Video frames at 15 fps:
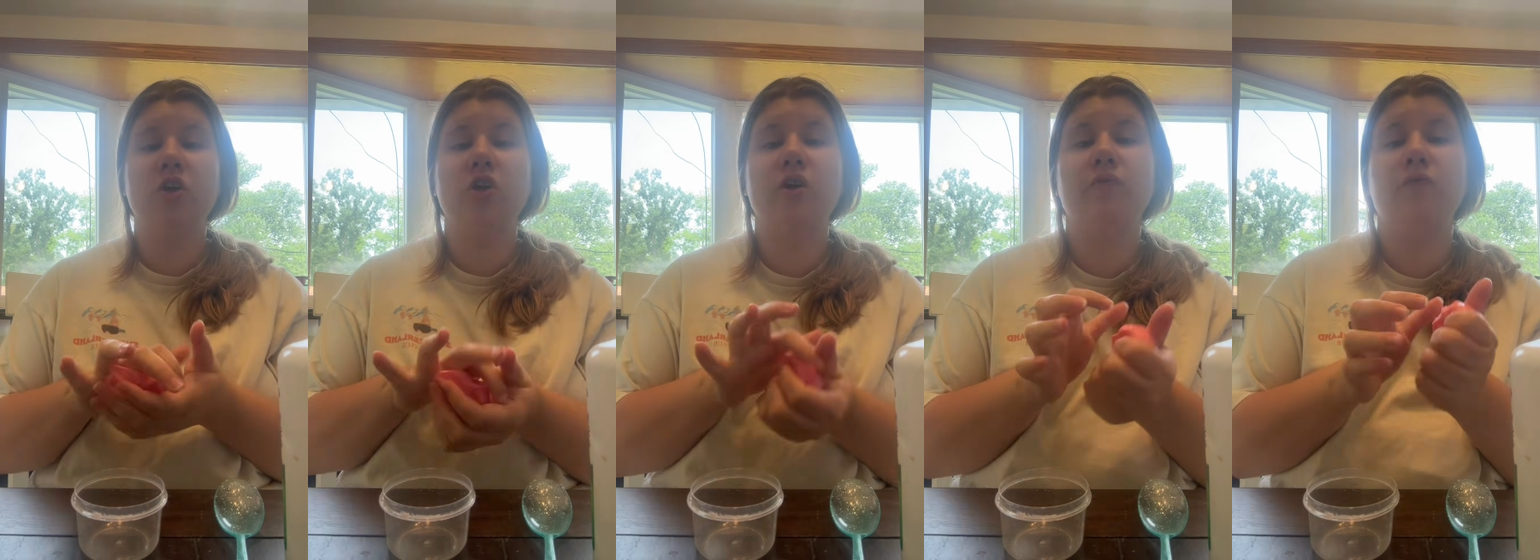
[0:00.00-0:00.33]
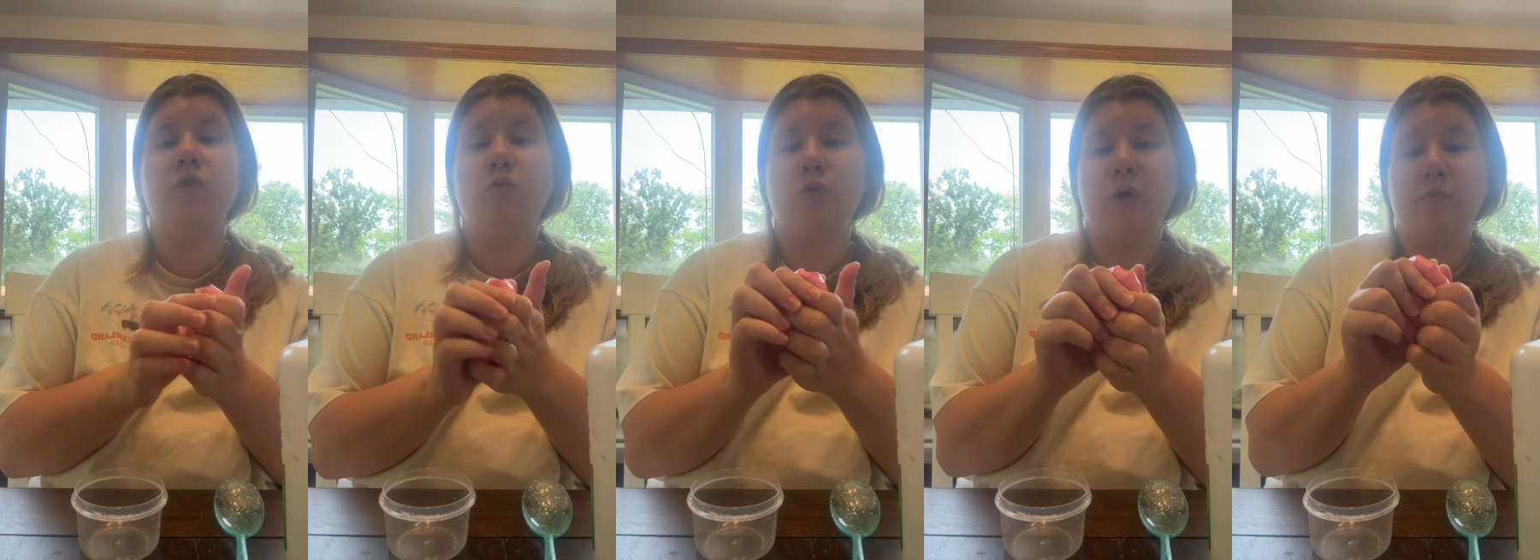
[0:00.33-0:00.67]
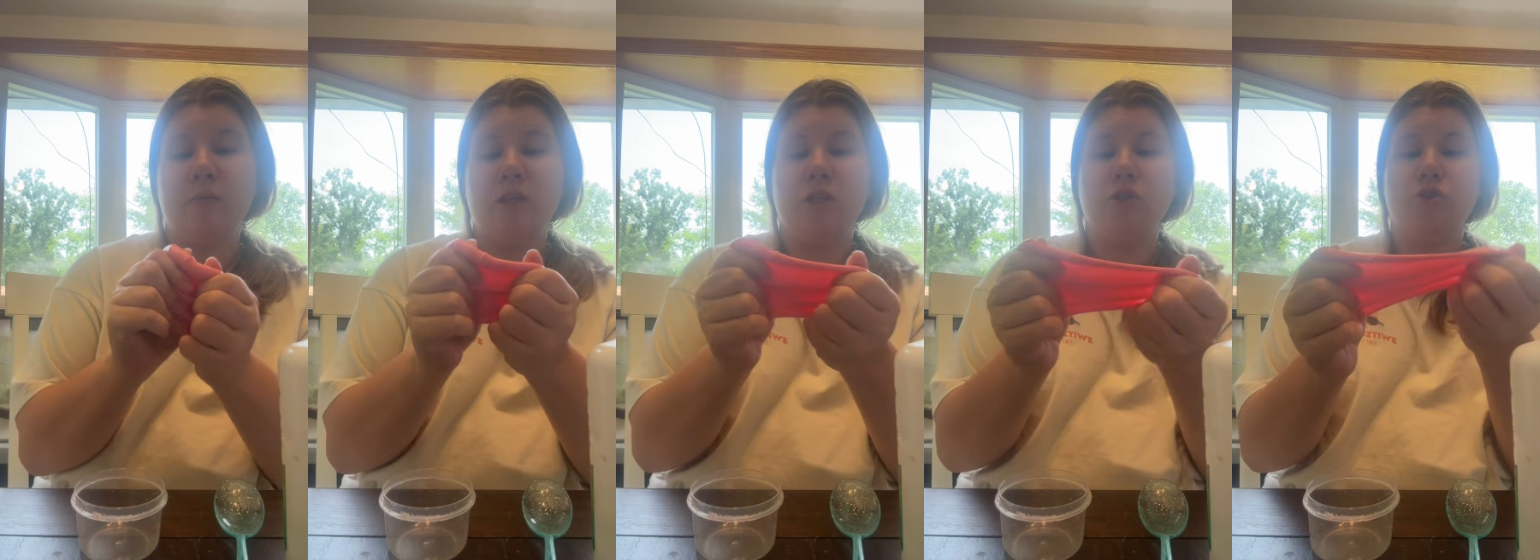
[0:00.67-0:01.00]
if you want
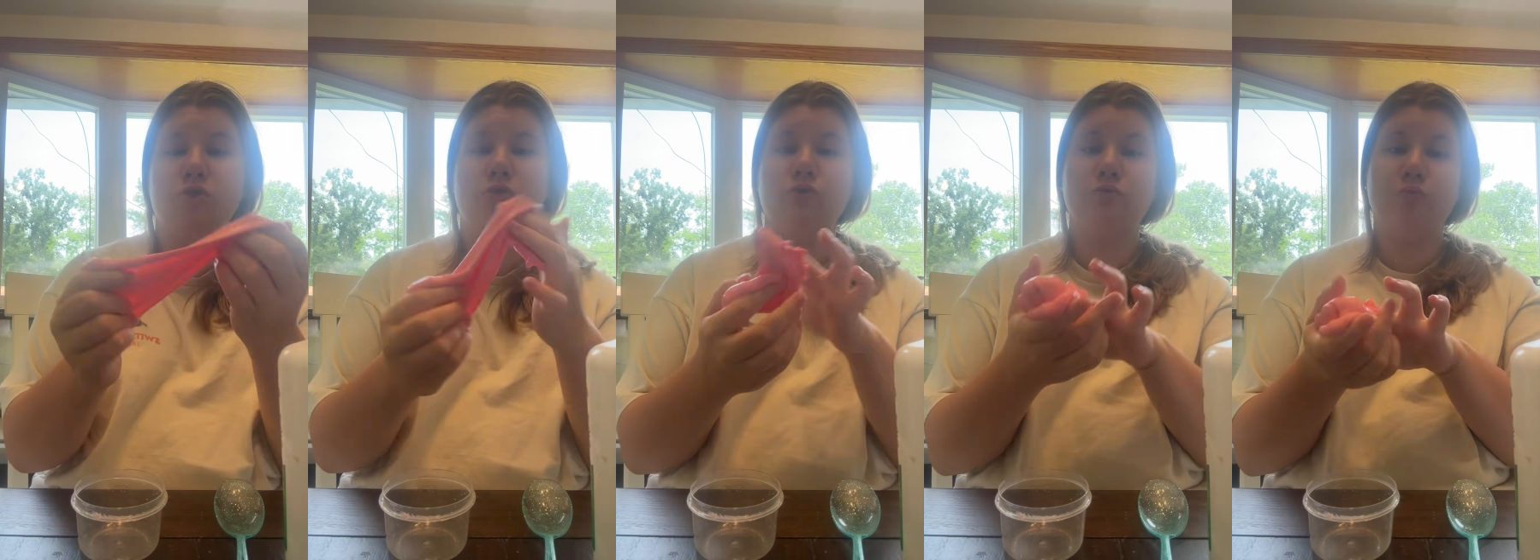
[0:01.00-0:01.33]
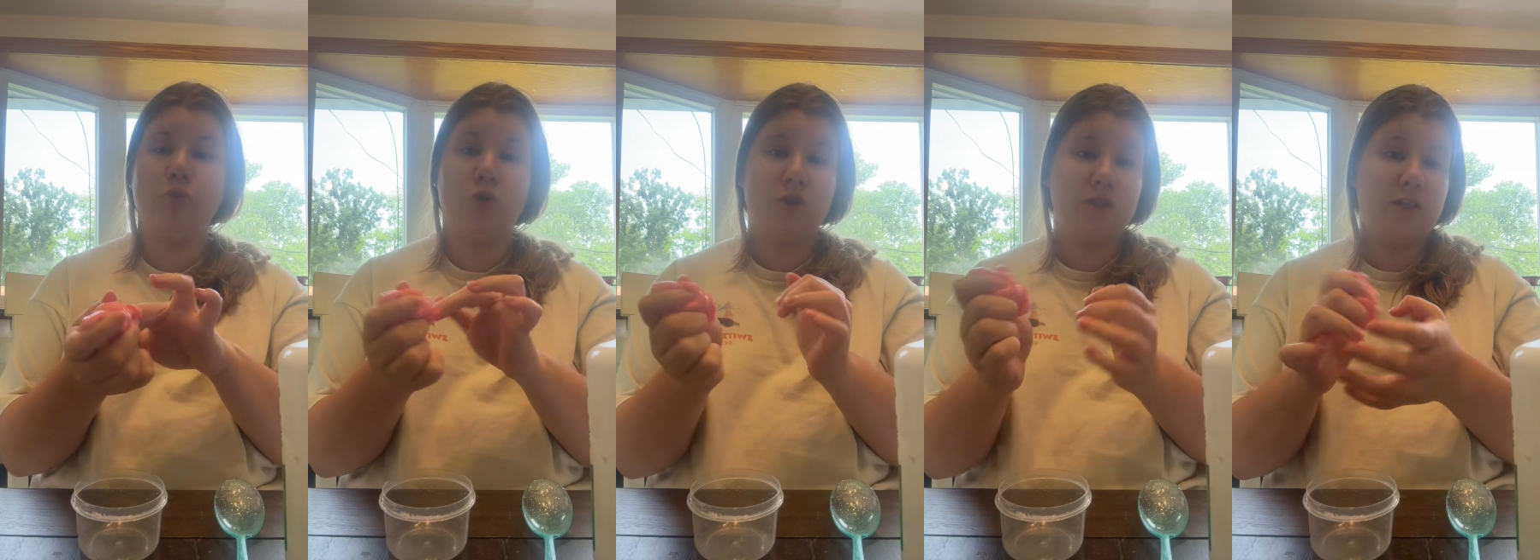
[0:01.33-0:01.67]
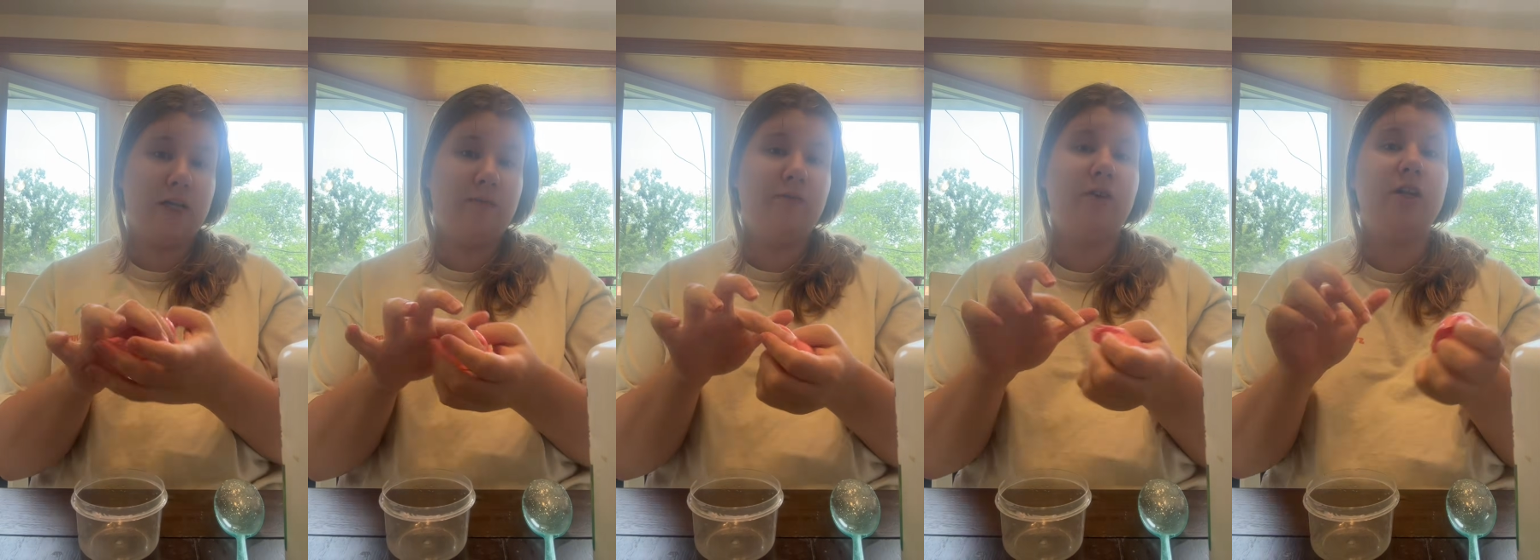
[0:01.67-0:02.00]
me to do more
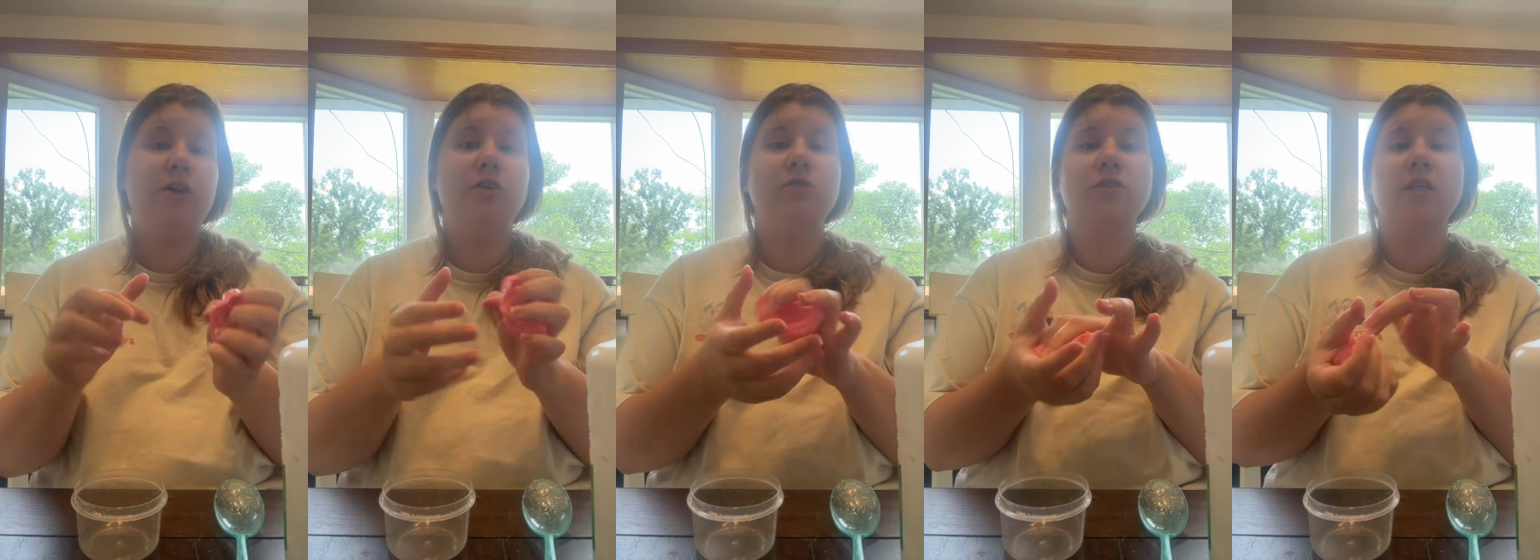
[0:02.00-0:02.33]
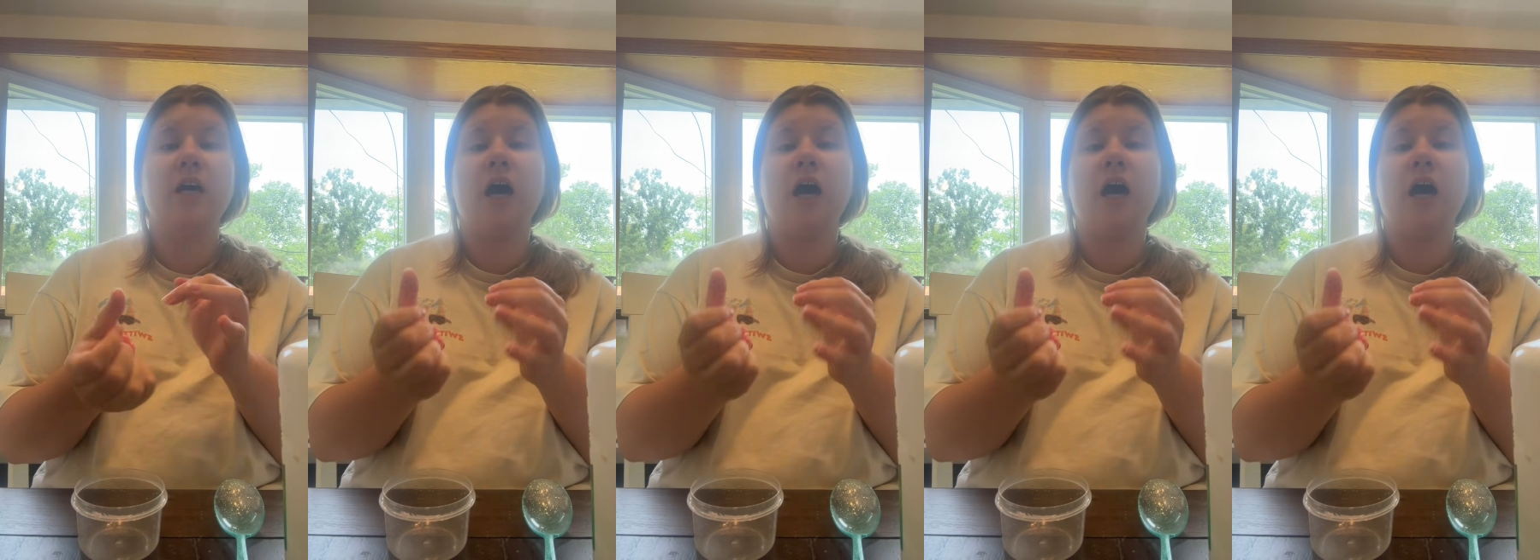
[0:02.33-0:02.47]
slime videos.